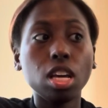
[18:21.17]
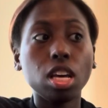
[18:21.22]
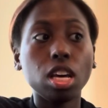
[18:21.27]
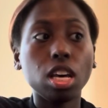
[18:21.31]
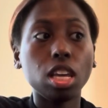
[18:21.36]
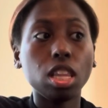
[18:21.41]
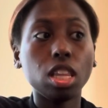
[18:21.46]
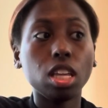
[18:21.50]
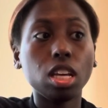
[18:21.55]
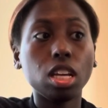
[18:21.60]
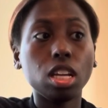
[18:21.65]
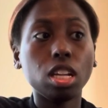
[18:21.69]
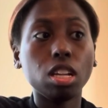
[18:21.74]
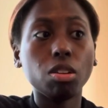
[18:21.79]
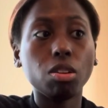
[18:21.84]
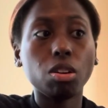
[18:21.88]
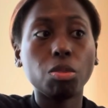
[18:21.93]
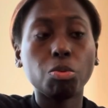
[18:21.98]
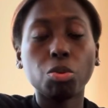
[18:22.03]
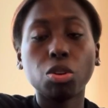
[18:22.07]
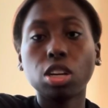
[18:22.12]
And then
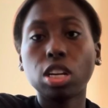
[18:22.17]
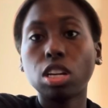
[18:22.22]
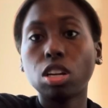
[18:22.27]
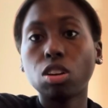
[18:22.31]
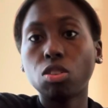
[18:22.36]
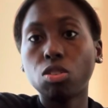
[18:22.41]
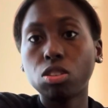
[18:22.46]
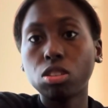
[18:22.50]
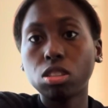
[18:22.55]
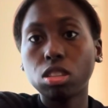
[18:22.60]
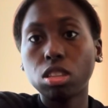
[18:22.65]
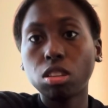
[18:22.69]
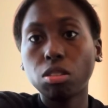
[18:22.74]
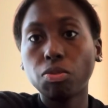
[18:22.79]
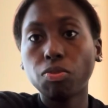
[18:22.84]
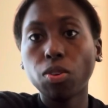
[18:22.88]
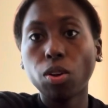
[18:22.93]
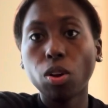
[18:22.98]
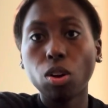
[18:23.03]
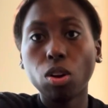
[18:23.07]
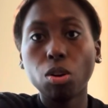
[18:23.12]
we're getting on the
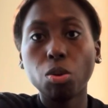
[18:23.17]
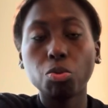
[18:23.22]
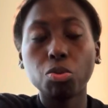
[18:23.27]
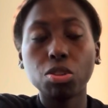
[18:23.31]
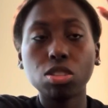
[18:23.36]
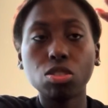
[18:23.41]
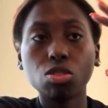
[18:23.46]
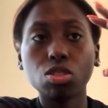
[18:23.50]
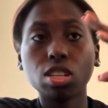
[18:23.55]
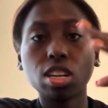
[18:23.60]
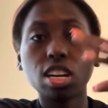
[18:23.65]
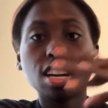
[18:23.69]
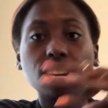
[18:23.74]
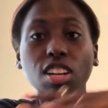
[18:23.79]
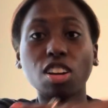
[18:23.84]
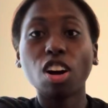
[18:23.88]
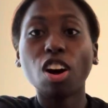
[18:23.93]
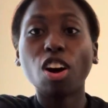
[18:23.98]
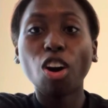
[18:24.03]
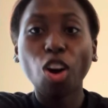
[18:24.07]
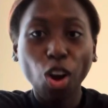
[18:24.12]
fall winter side.
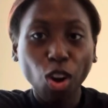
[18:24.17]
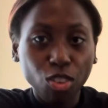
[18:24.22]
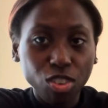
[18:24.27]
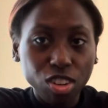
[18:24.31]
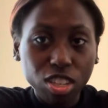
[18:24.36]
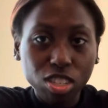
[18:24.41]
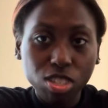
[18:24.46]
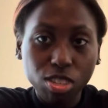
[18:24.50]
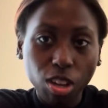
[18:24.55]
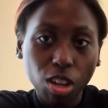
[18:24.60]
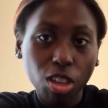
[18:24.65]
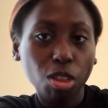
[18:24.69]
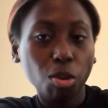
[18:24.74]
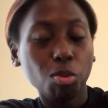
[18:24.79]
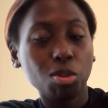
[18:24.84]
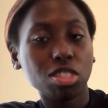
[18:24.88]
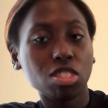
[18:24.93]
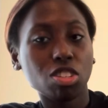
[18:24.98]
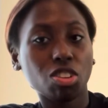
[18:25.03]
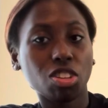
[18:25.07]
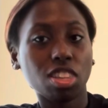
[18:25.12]
Already saw the
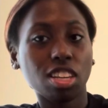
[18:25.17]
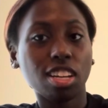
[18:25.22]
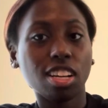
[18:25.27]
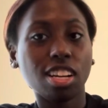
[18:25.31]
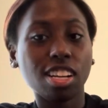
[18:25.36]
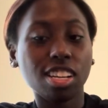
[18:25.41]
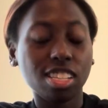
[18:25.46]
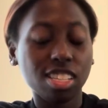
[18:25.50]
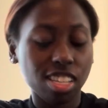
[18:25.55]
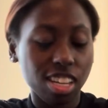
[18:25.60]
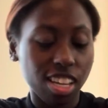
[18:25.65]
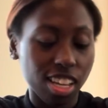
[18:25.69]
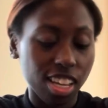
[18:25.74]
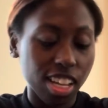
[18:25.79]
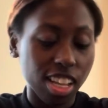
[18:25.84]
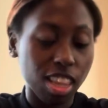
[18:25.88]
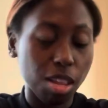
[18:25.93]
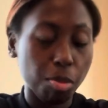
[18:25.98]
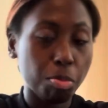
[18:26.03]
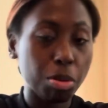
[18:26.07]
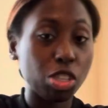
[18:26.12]
winter things
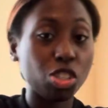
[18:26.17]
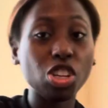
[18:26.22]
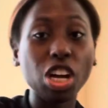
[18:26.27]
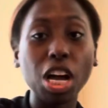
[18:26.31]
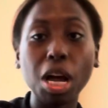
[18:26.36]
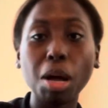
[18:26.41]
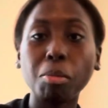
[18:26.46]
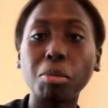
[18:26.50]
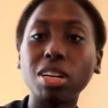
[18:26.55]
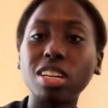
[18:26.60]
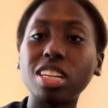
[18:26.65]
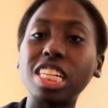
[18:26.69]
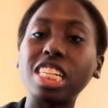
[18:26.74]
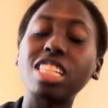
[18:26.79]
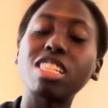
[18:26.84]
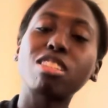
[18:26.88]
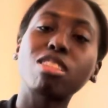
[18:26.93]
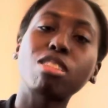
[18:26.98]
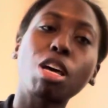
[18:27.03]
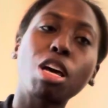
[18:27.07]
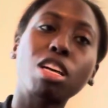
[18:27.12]
and the
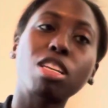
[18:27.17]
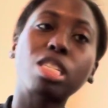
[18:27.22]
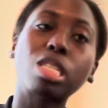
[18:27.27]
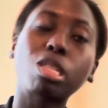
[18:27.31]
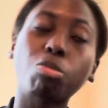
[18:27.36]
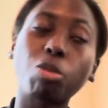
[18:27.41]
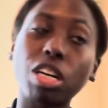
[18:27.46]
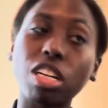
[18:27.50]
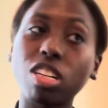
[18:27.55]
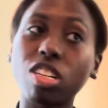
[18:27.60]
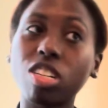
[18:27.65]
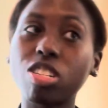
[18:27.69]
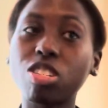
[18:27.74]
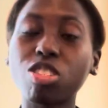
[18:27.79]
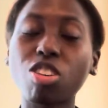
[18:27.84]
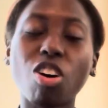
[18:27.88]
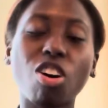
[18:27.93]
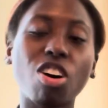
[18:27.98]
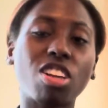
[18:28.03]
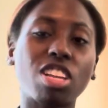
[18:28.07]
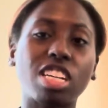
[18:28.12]
pajamas, sweaters,
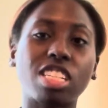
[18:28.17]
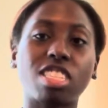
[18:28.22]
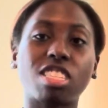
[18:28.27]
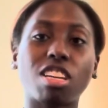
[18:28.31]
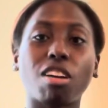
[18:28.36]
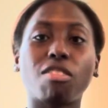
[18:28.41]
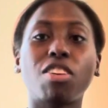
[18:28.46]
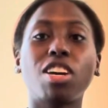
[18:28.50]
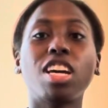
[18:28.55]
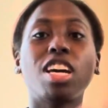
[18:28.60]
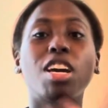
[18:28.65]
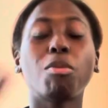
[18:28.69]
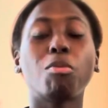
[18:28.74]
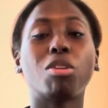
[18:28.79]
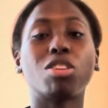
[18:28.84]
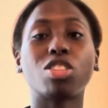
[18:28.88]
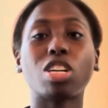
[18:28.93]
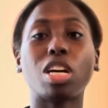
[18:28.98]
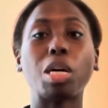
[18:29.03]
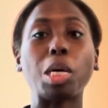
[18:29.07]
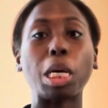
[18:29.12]
all that stuff,
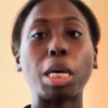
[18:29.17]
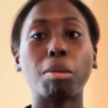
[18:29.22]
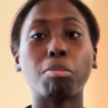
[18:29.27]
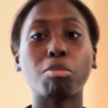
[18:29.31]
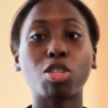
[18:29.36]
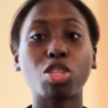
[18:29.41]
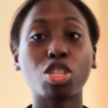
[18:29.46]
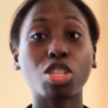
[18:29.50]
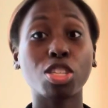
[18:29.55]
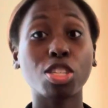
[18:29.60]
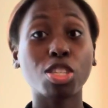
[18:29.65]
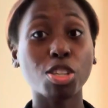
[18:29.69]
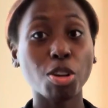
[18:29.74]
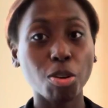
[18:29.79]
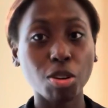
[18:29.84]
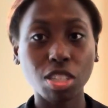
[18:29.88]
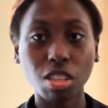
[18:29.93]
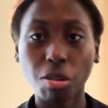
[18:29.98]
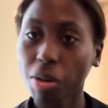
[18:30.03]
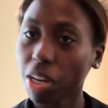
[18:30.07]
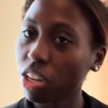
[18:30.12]
which I'm
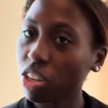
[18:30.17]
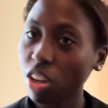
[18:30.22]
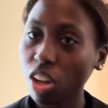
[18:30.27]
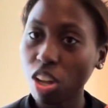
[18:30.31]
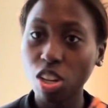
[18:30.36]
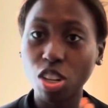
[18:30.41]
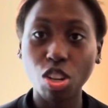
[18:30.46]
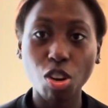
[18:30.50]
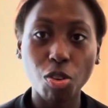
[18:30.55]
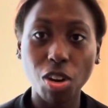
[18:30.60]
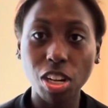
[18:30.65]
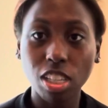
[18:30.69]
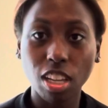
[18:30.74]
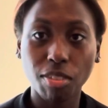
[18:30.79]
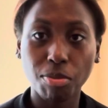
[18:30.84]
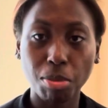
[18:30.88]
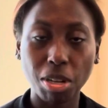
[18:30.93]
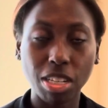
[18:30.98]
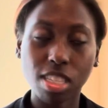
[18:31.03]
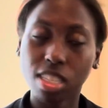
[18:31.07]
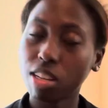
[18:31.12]
stoked about. Y'all know I love
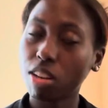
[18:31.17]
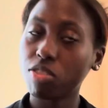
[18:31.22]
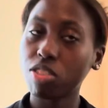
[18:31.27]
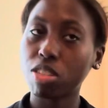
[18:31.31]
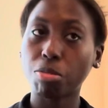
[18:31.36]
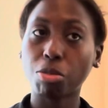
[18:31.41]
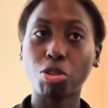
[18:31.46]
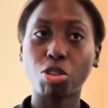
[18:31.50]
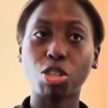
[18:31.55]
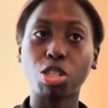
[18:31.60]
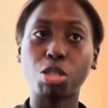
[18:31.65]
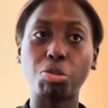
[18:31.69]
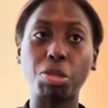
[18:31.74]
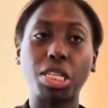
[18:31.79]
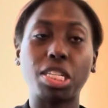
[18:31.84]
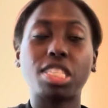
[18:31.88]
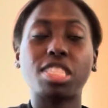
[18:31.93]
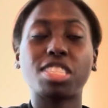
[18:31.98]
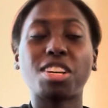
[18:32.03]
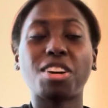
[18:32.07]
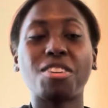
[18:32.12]
myself some
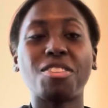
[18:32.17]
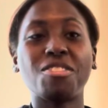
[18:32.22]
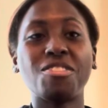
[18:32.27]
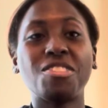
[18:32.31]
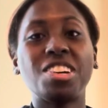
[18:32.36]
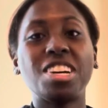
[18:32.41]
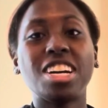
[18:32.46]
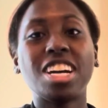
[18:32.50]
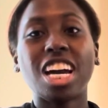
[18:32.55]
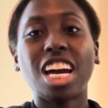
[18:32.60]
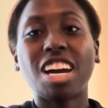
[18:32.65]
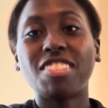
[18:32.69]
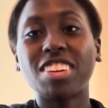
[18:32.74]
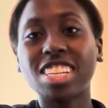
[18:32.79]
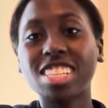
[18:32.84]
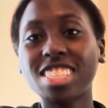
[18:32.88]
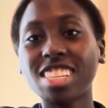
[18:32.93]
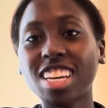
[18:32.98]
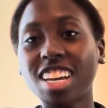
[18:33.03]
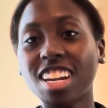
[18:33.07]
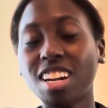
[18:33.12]
Christmas. So I'm
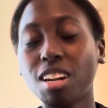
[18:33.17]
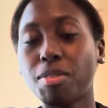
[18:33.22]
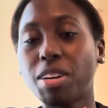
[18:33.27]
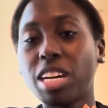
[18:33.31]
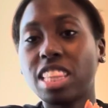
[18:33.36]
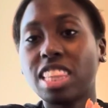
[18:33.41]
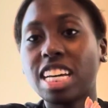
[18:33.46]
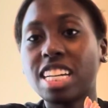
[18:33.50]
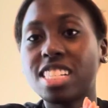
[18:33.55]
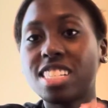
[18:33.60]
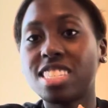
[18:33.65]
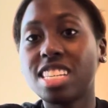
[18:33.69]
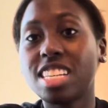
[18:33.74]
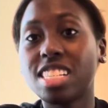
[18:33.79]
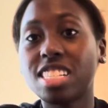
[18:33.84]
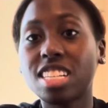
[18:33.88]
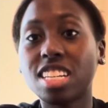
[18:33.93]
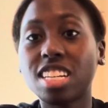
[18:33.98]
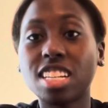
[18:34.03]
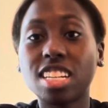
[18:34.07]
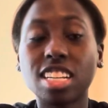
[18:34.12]
excited about that
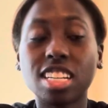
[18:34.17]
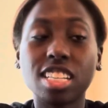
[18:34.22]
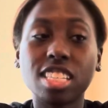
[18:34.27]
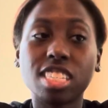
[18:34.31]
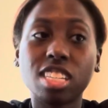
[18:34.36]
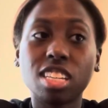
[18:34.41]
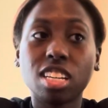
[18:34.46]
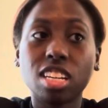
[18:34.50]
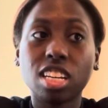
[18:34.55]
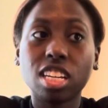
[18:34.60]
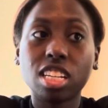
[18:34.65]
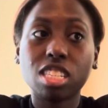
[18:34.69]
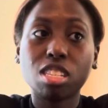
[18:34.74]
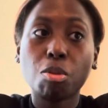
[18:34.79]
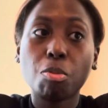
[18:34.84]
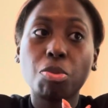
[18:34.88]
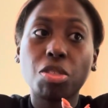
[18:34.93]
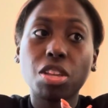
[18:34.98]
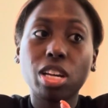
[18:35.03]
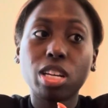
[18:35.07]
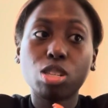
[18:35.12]
season and to get
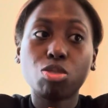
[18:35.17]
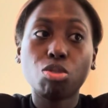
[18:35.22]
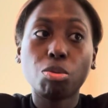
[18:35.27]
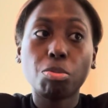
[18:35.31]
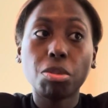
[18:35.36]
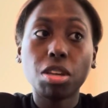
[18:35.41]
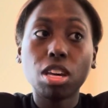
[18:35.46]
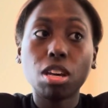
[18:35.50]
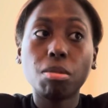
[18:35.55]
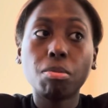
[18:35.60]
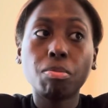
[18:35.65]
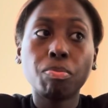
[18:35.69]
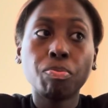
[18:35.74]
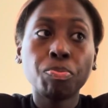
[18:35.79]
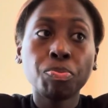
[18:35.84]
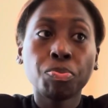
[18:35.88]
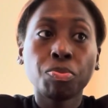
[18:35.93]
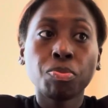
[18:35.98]
some things from them.